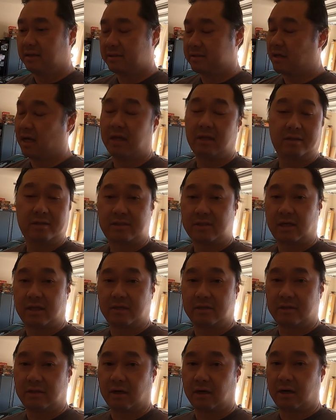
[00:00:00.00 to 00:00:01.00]
Solid
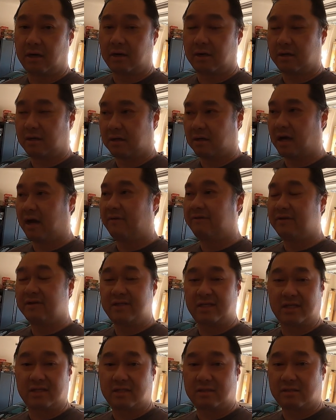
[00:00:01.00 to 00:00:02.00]
car.
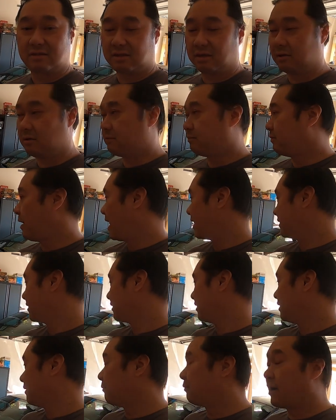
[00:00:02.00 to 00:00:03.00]
Obviously, it's still
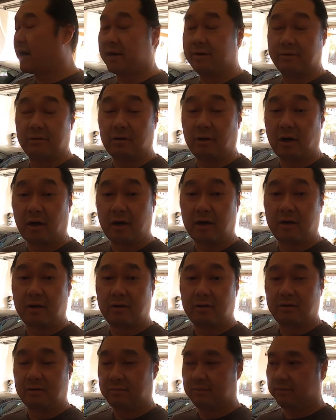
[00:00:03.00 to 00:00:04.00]
practically a brand new
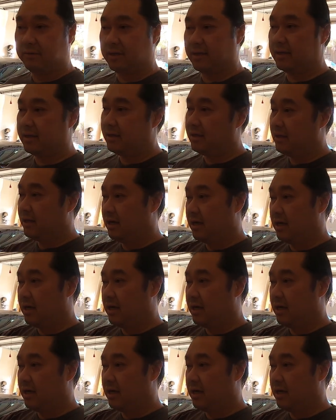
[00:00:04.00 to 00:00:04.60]
car, but